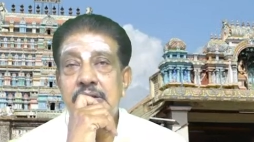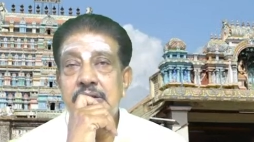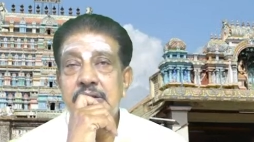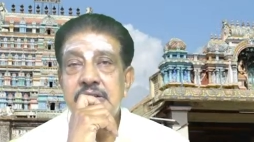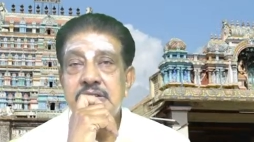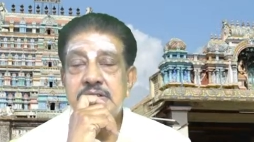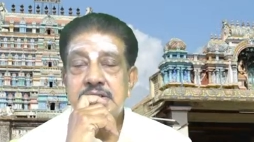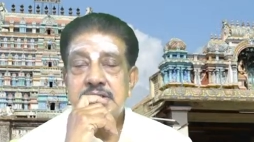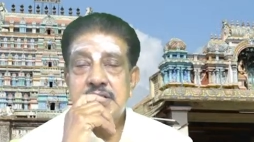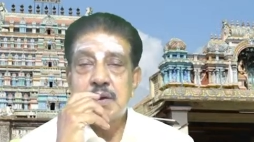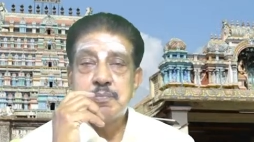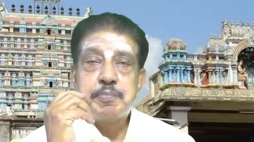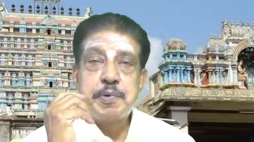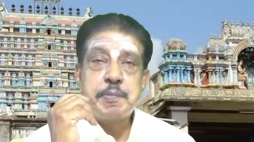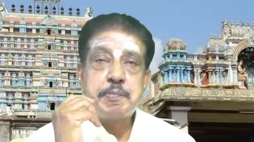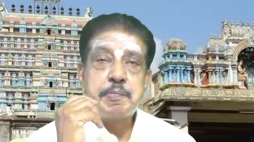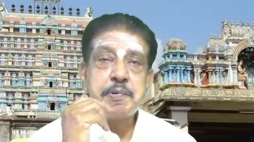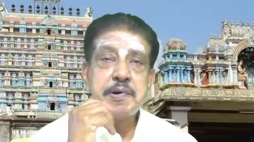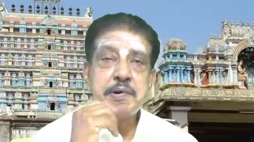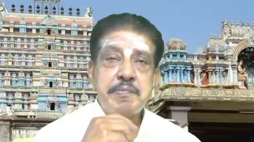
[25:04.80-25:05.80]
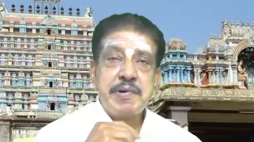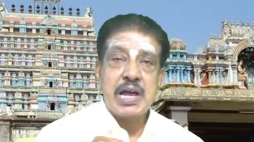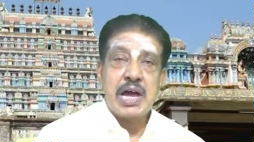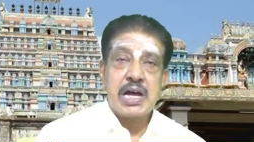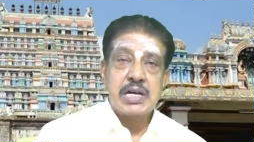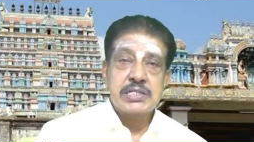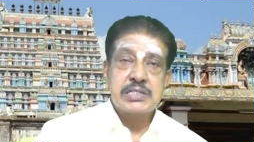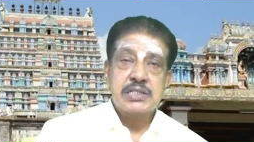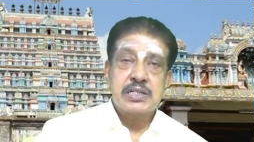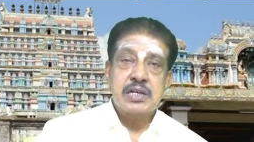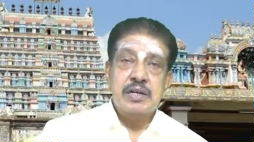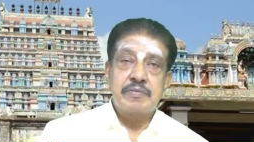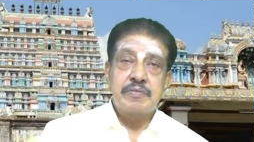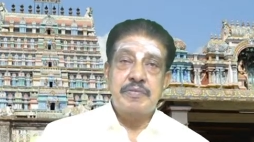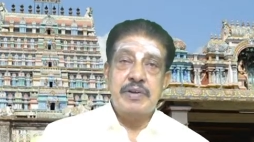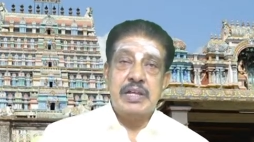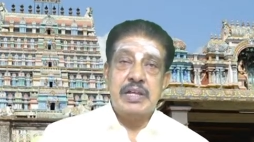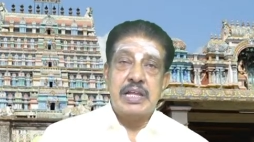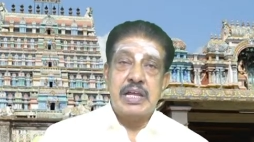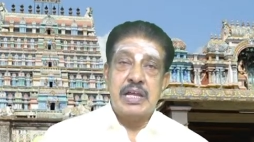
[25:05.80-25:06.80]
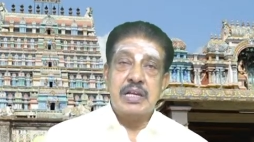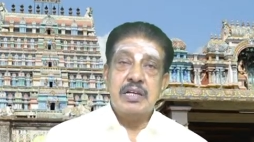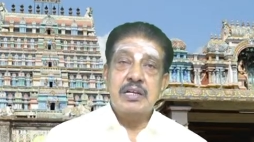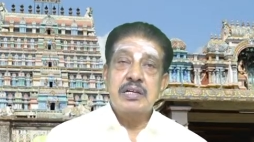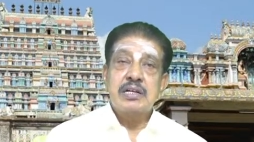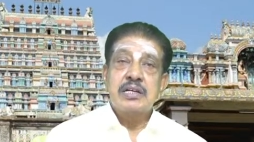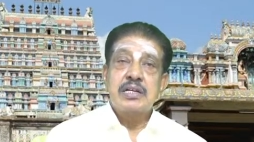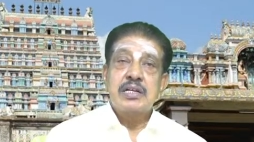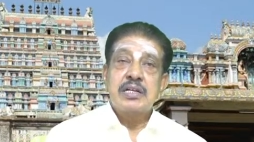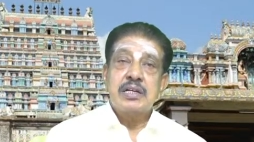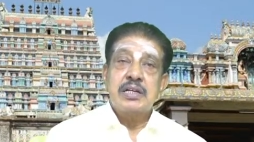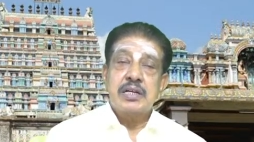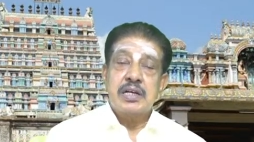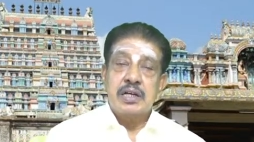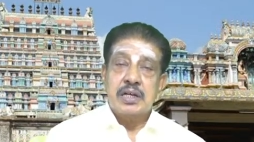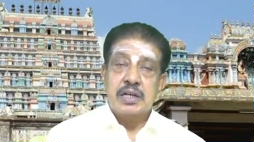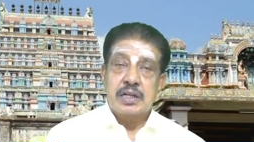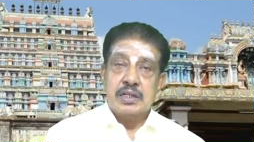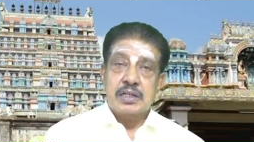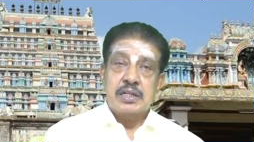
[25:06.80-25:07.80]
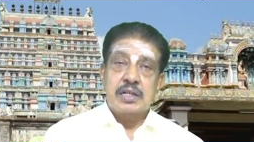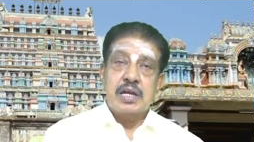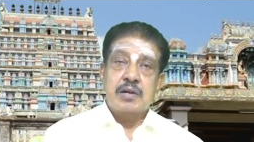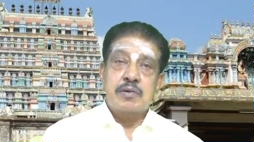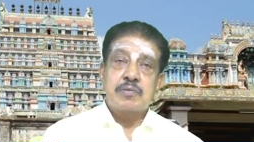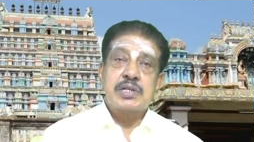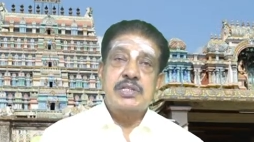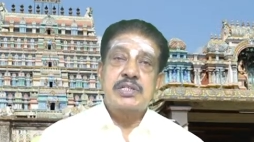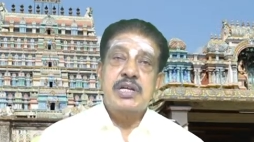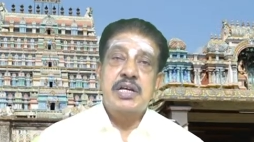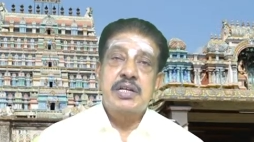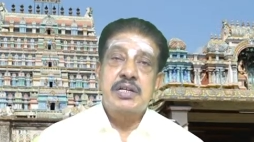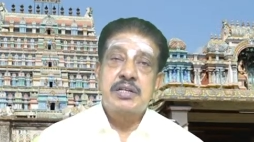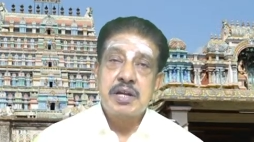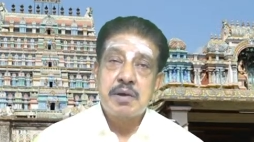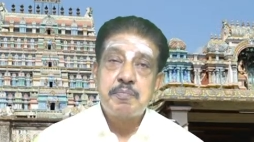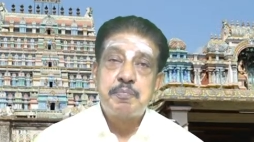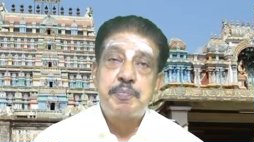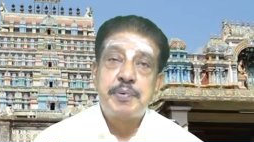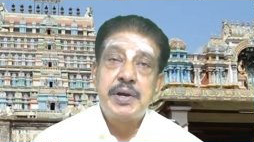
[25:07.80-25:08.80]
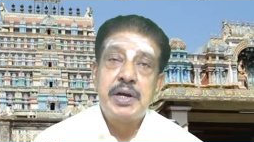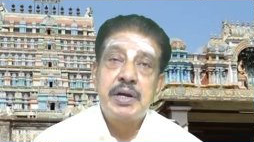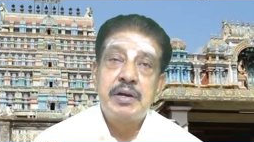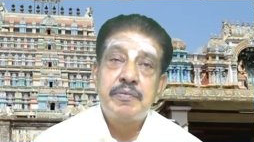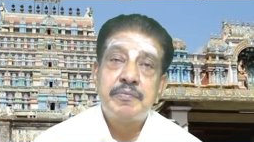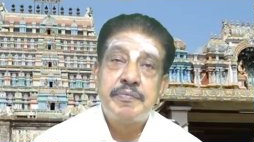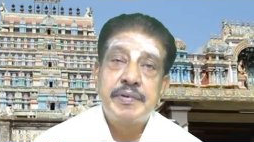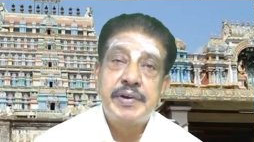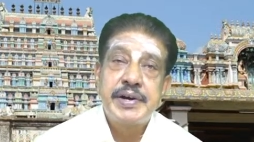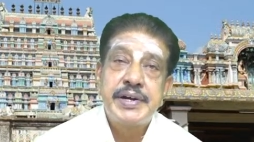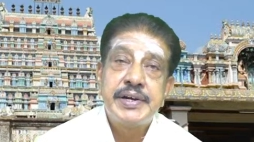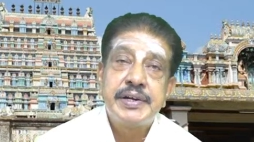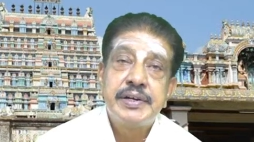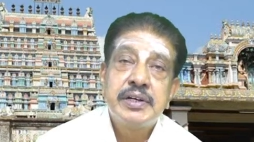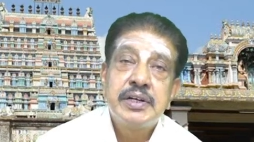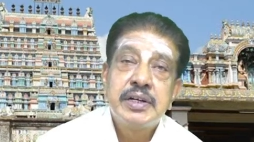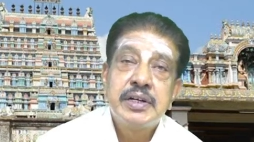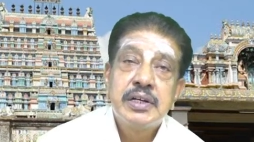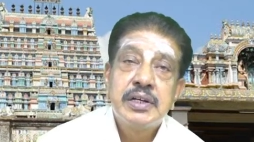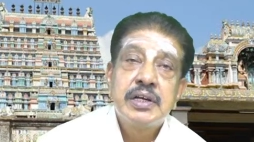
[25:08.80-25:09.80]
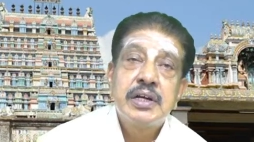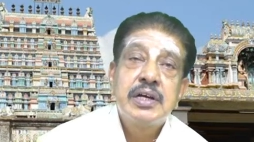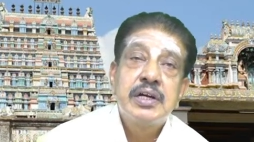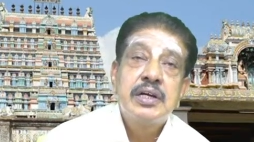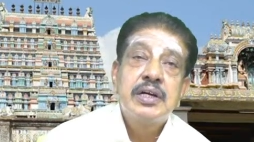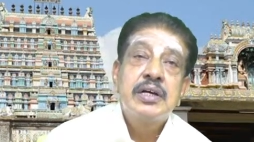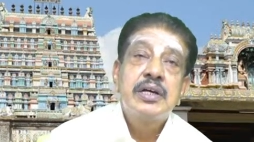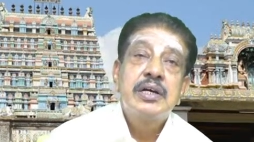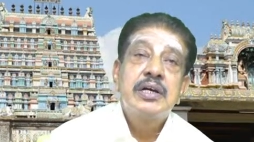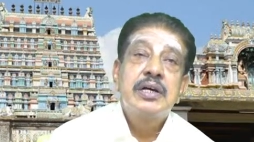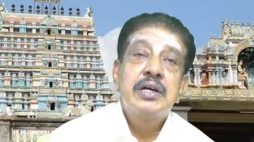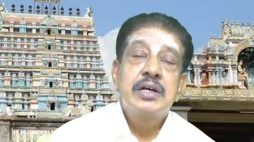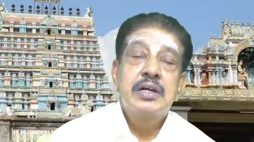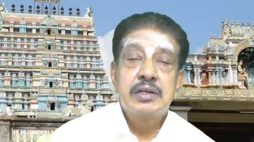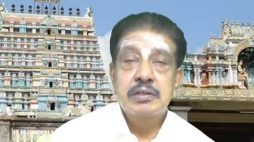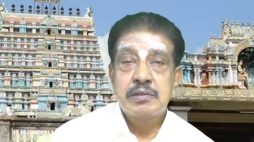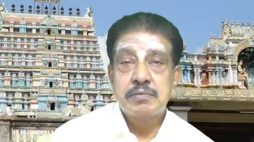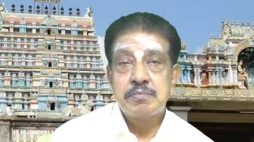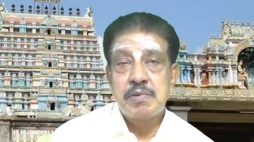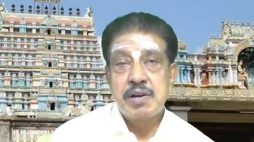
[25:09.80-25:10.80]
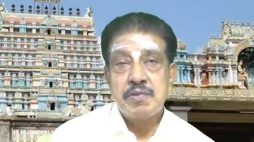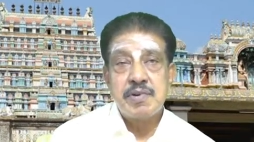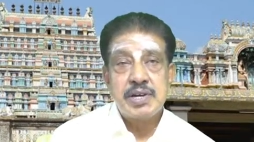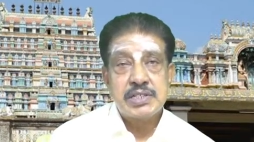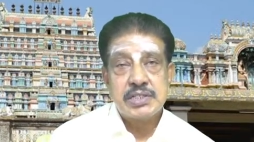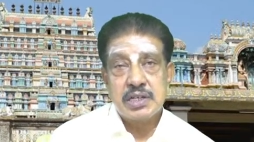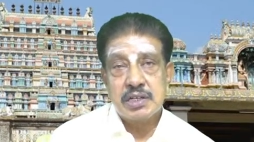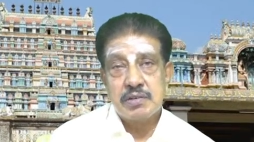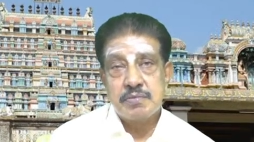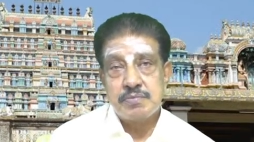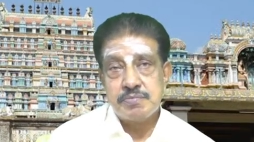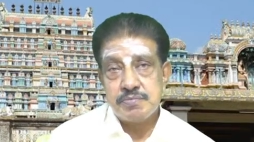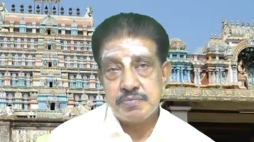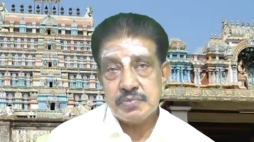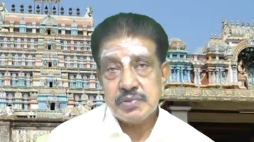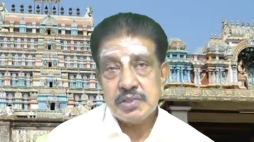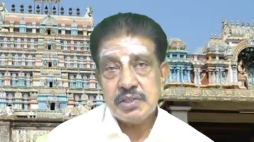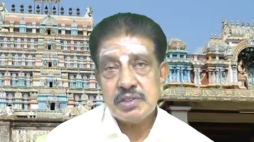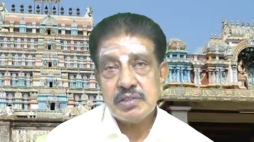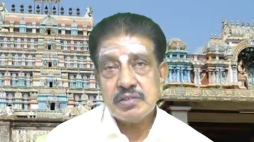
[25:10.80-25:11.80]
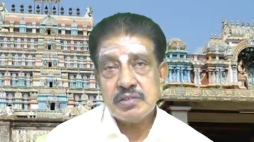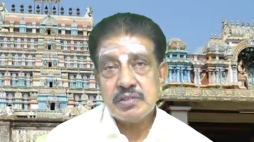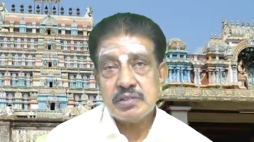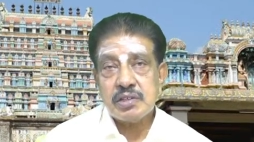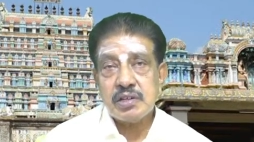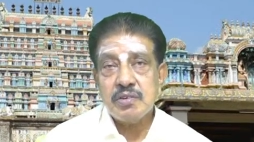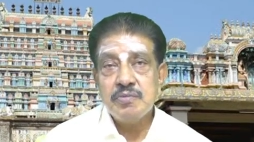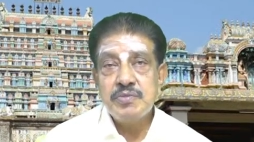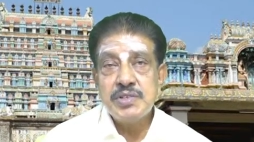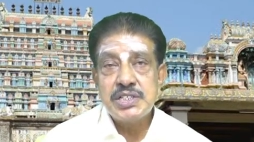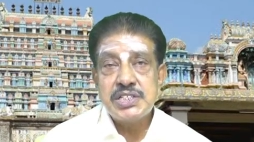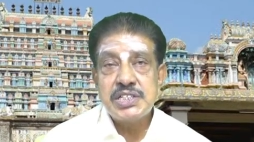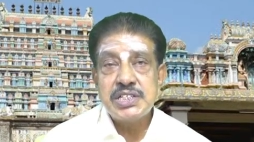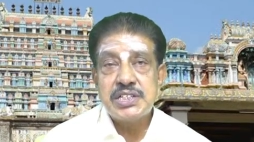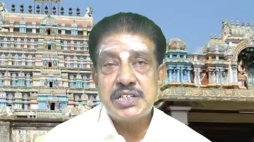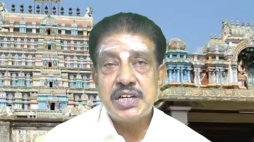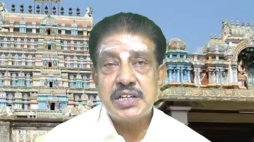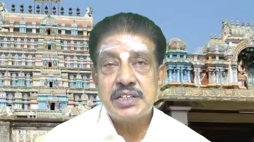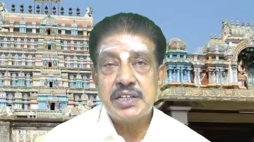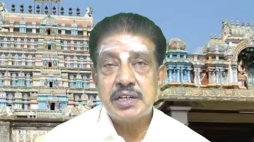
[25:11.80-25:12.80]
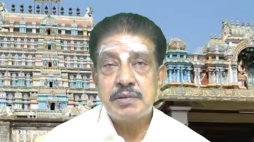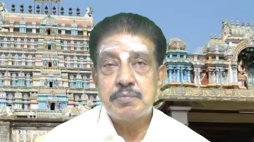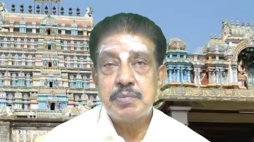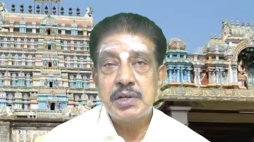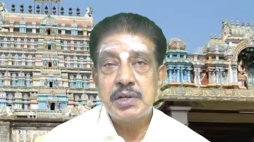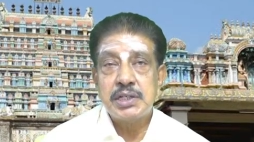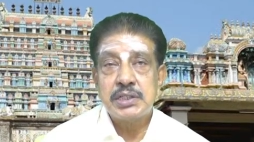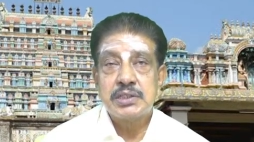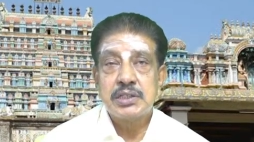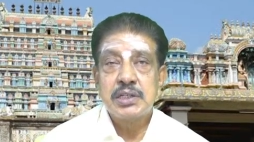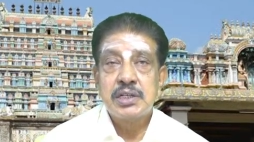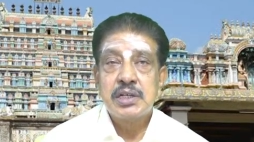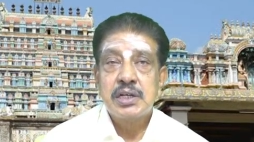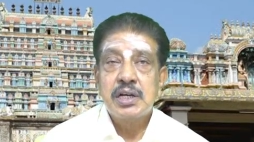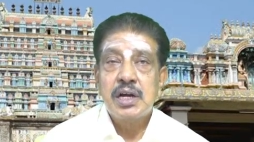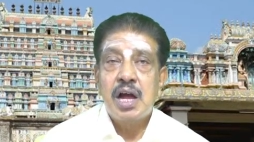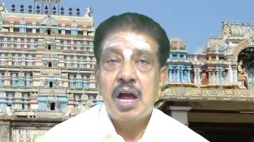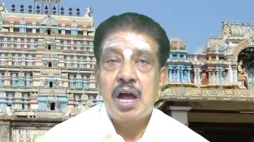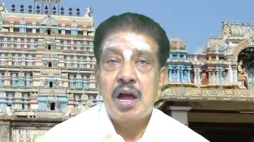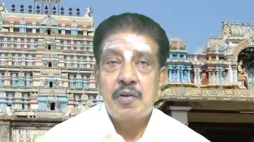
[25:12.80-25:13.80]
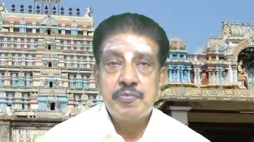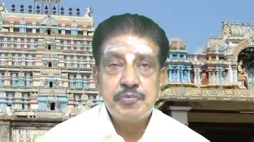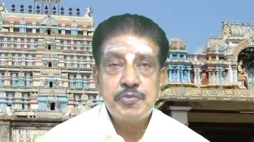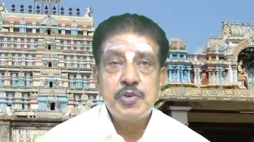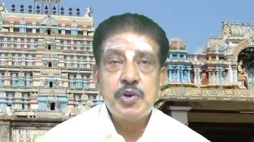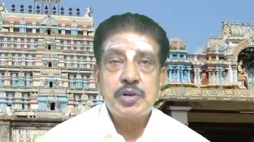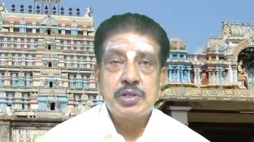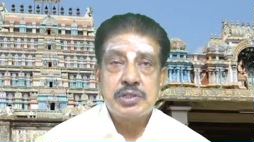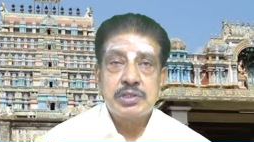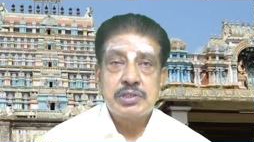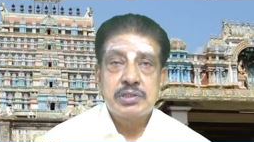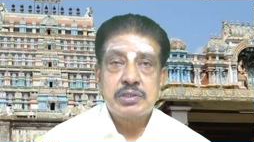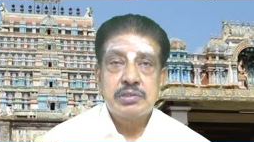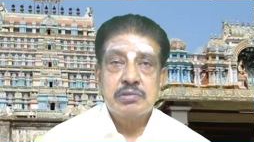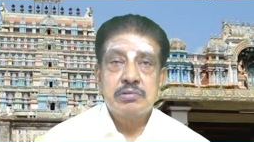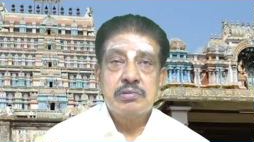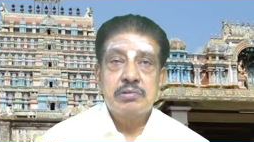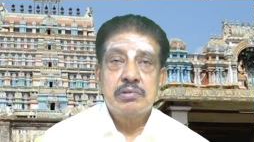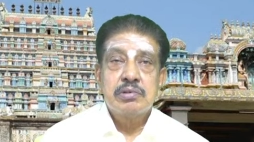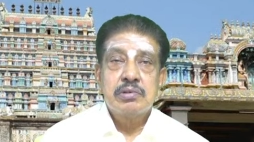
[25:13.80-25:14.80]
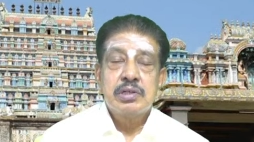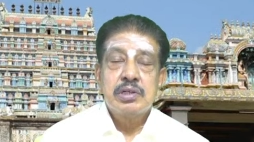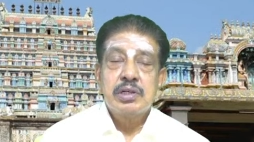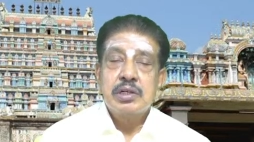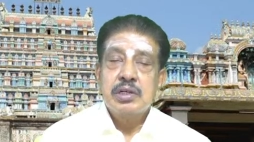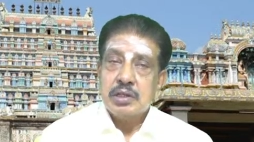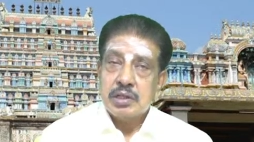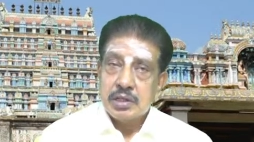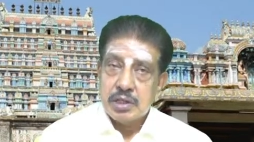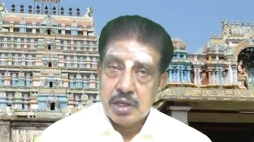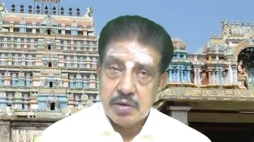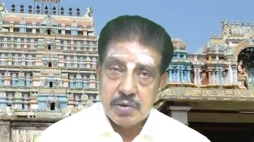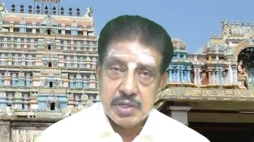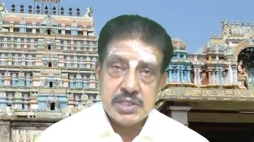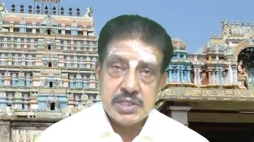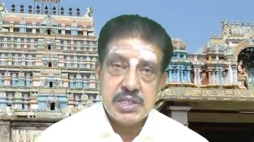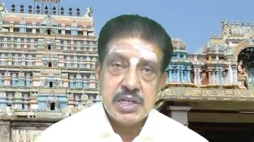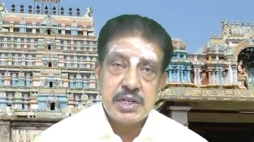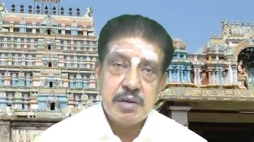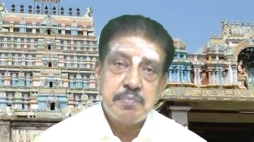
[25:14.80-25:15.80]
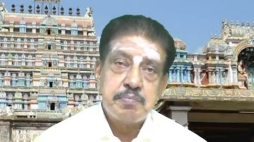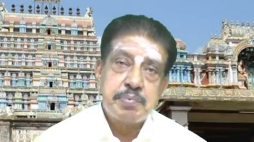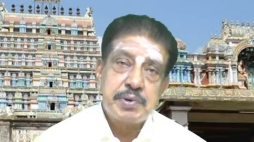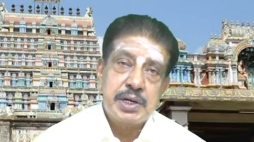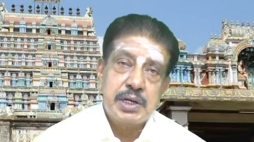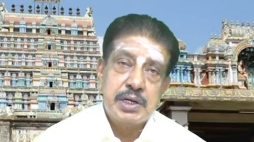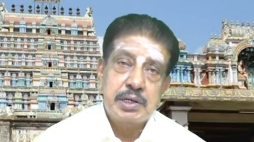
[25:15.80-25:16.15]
Some people may ask whether there was a temple when Manivasagar visited that place. Of course, there was a temple.